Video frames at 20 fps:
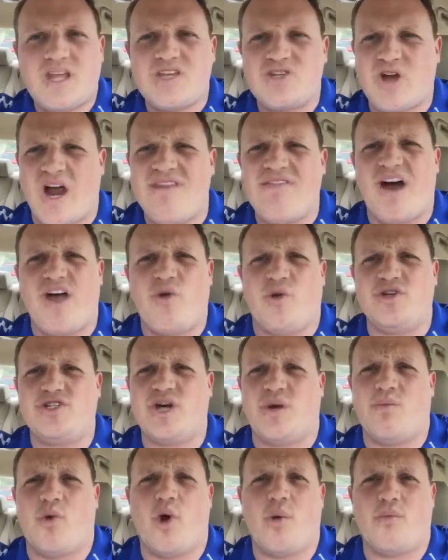his grandfather went
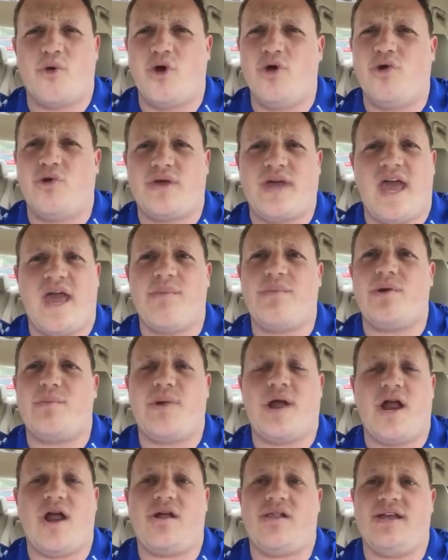to a more brutal camp and
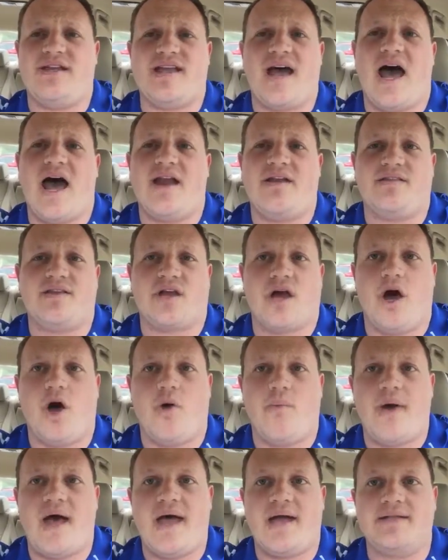apparently died in the
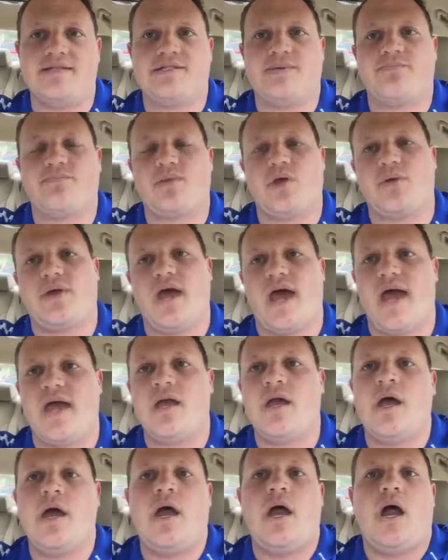coal mines. Okay?